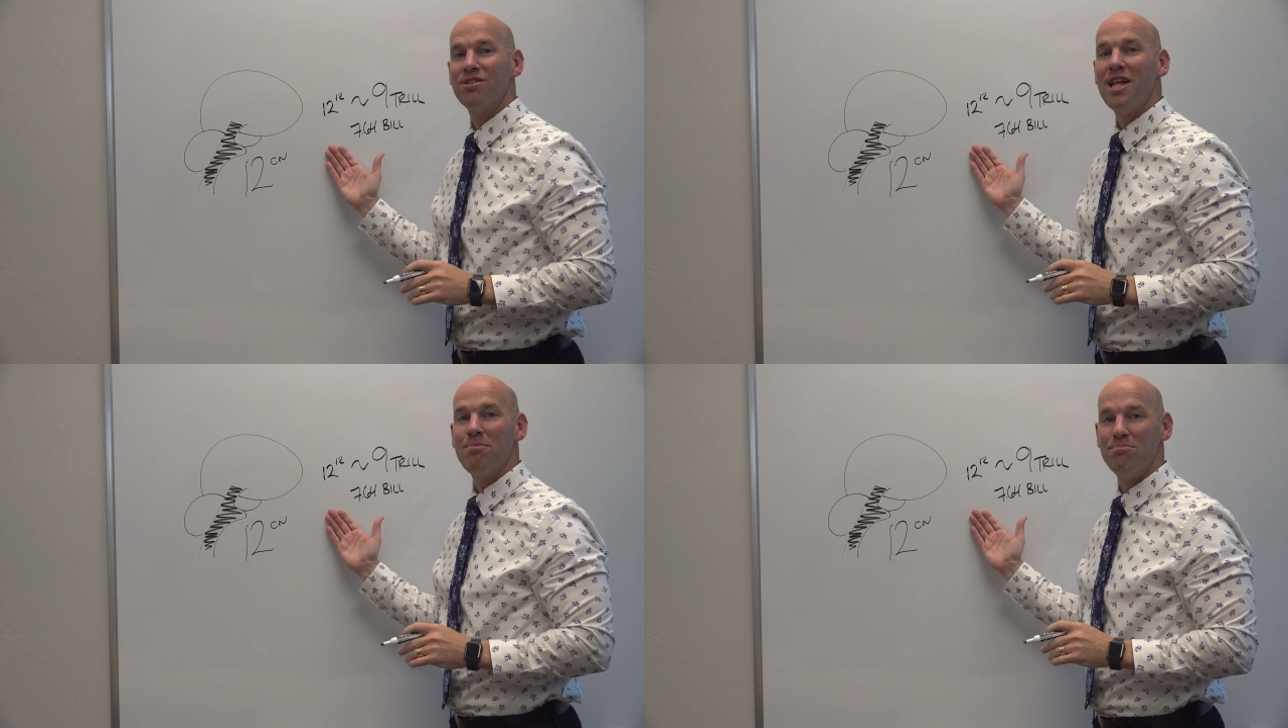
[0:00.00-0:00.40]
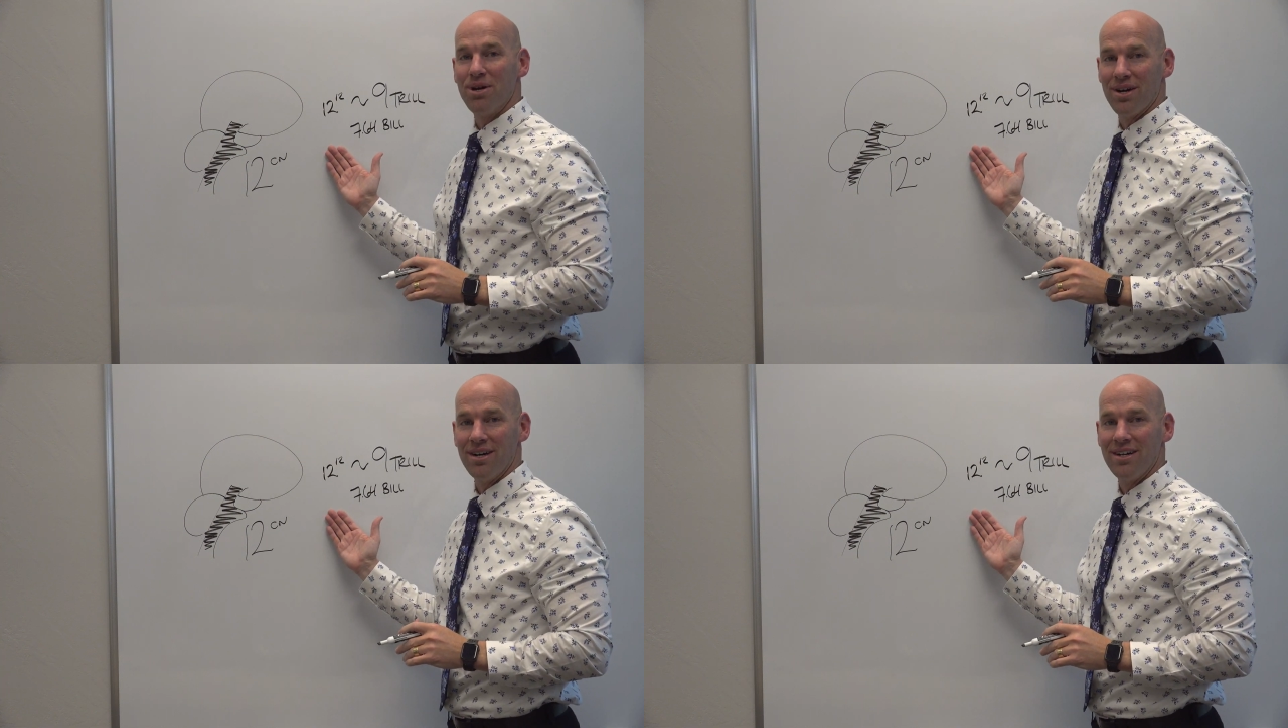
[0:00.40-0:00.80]

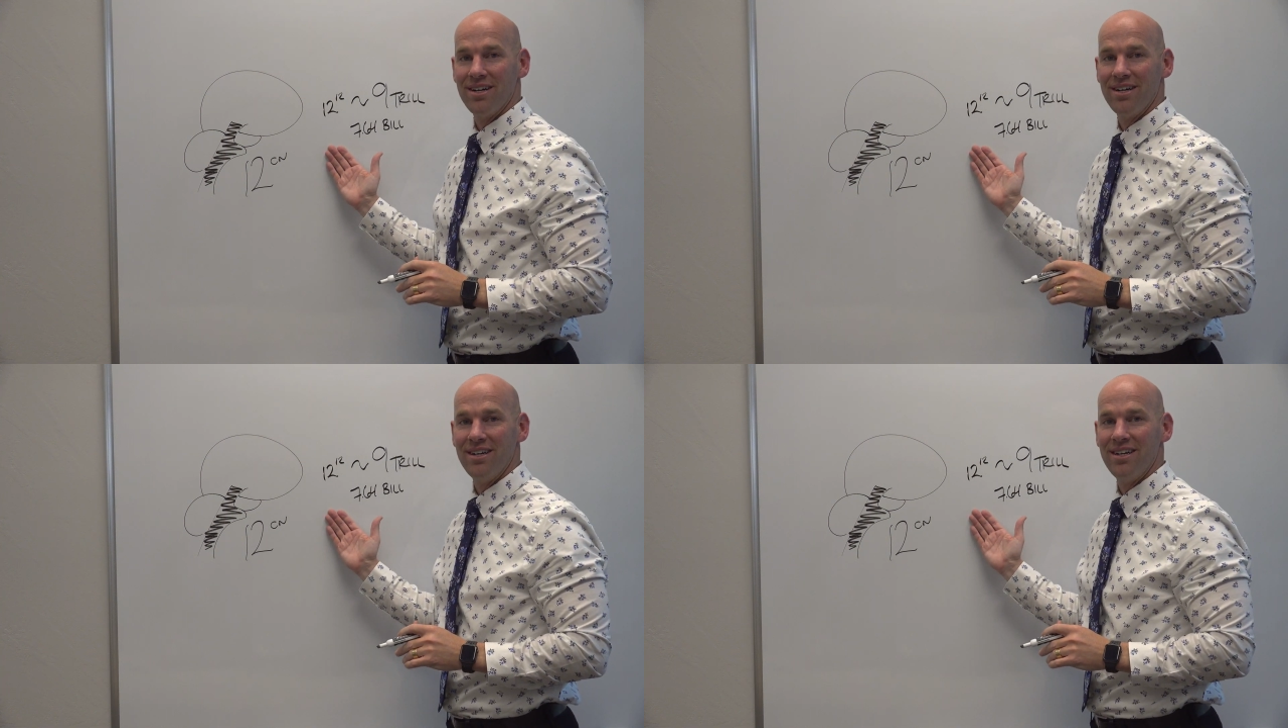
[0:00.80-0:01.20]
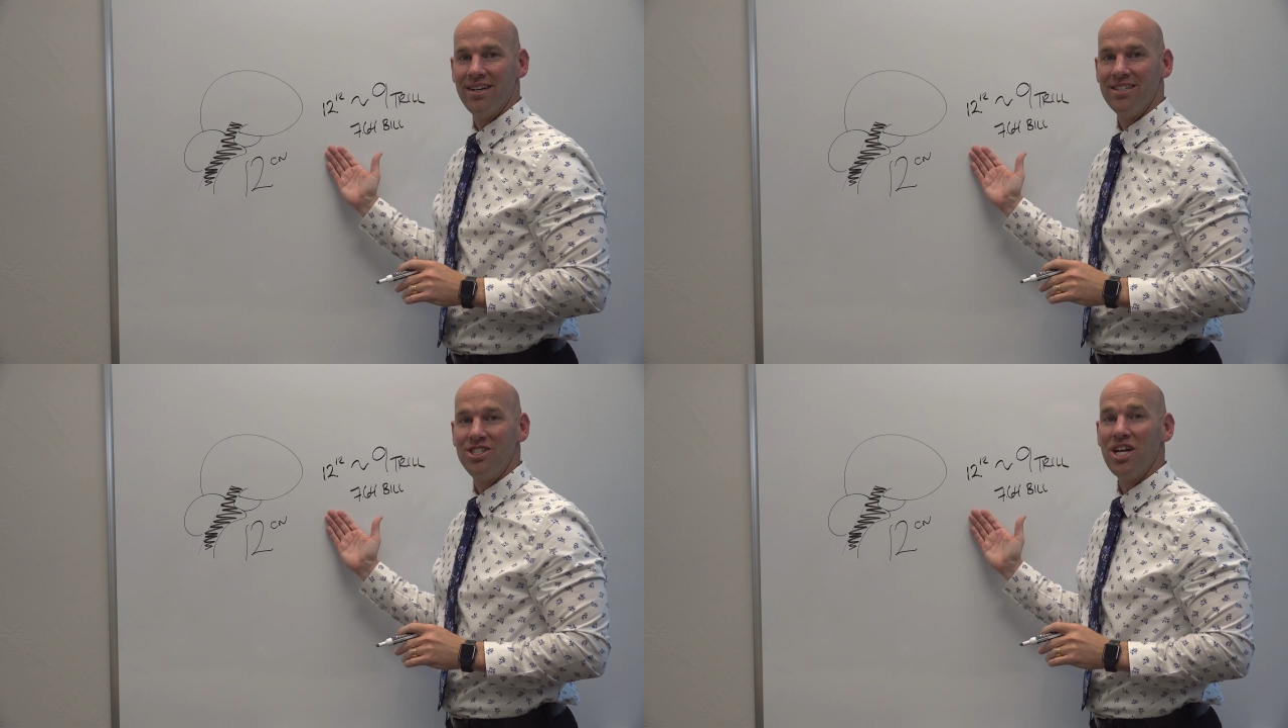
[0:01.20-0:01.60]
number
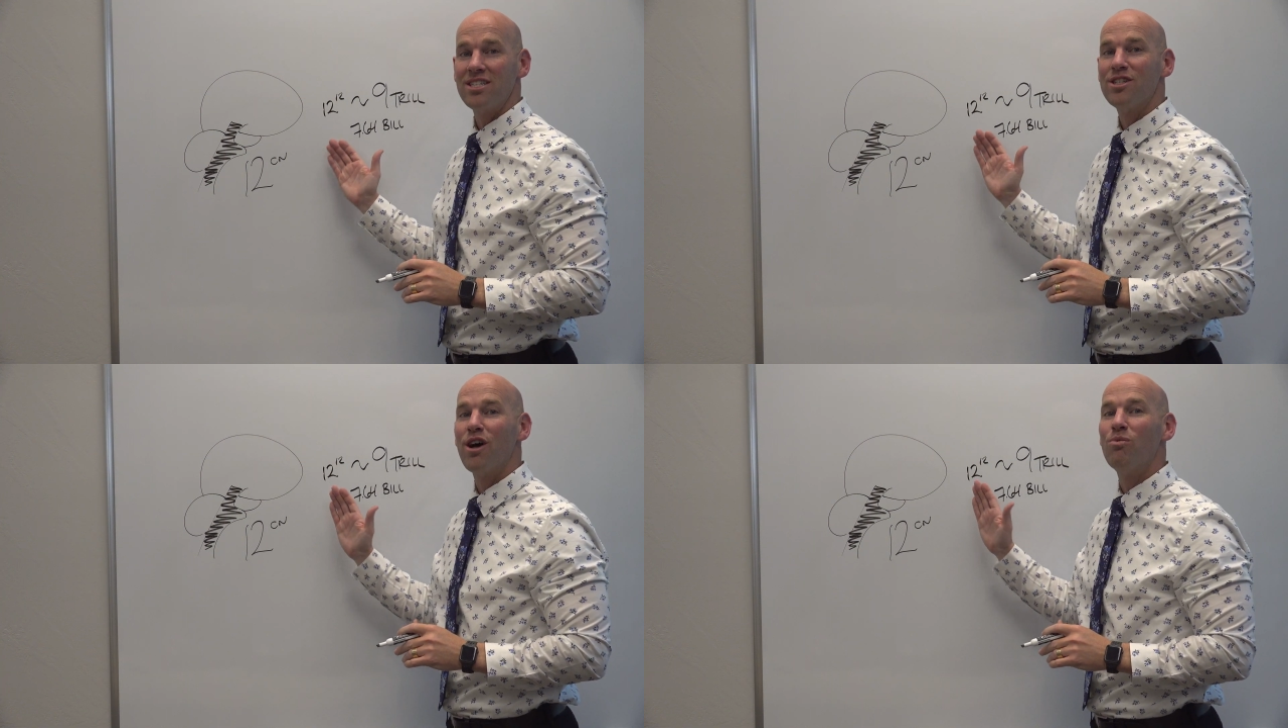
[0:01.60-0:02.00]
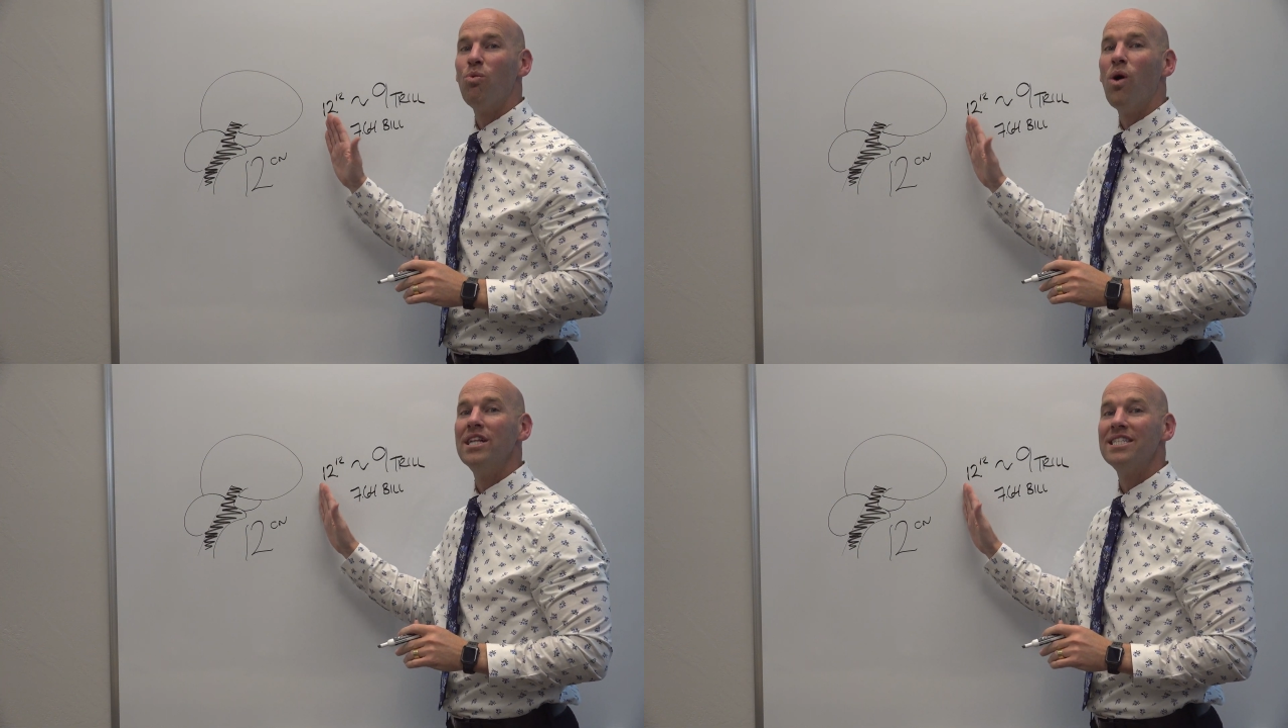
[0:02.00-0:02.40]
just on
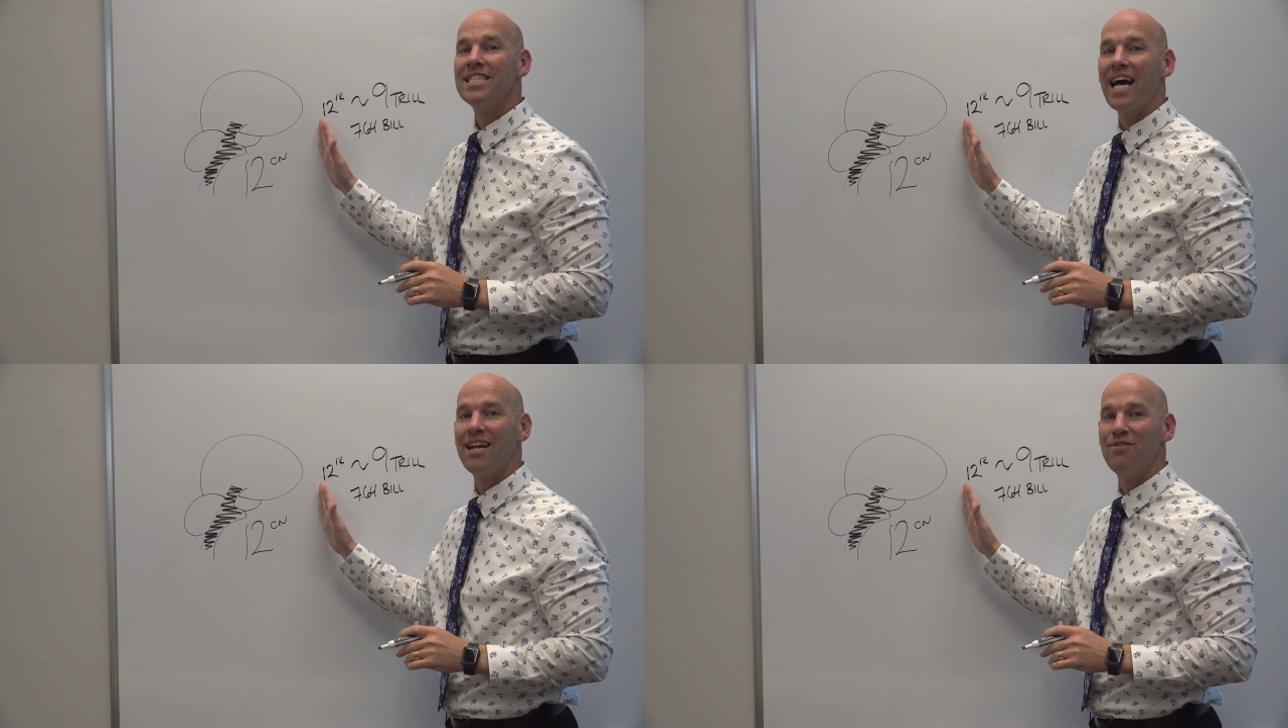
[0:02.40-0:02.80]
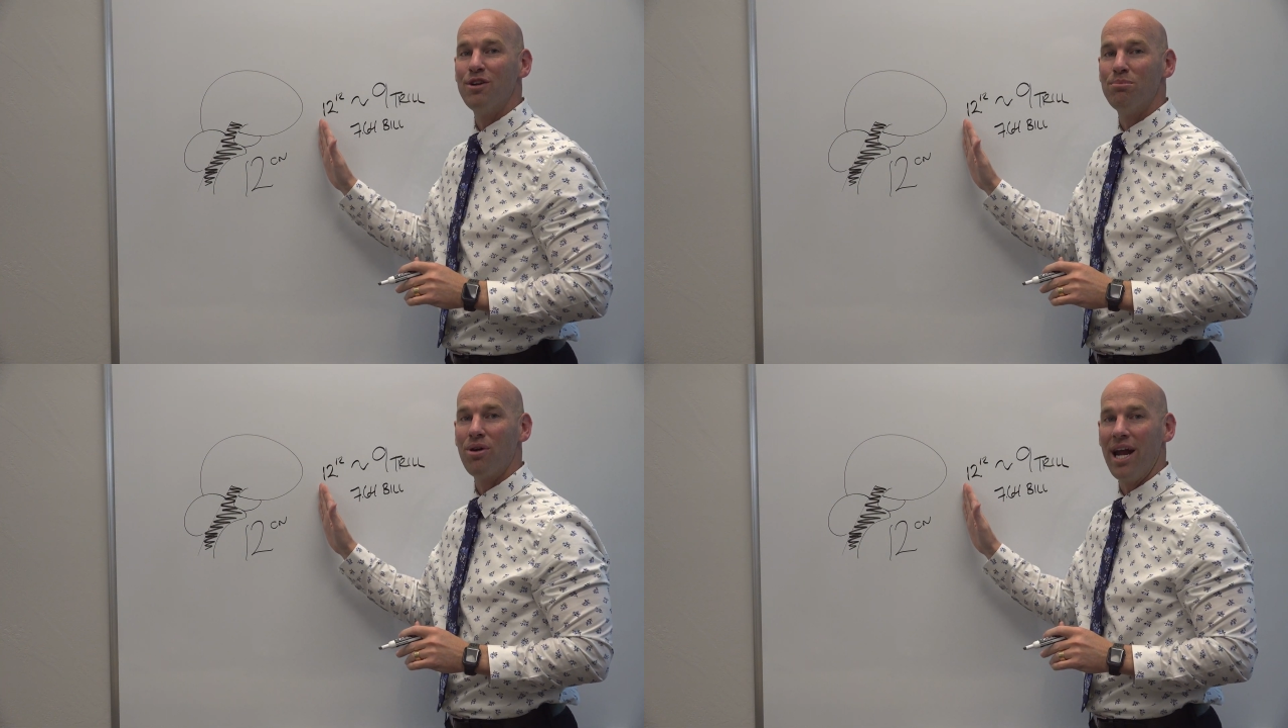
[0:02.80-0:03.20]
one side of your
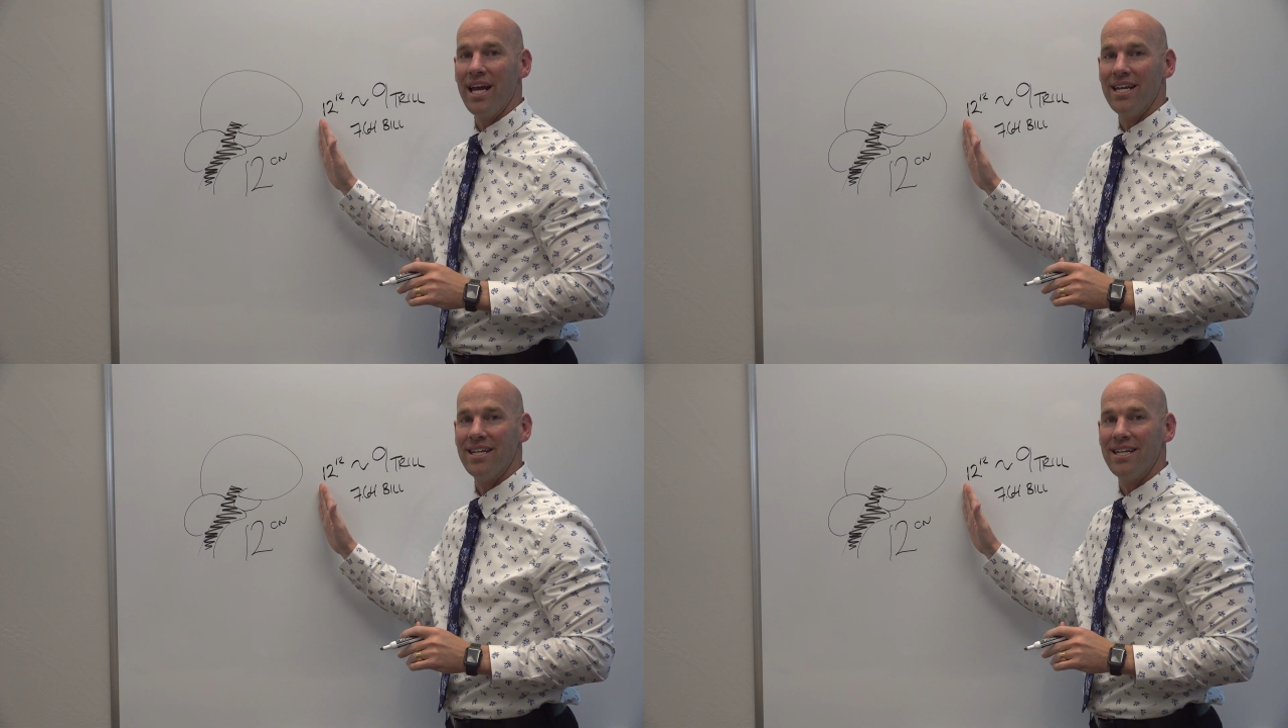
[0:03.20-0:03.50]
brain.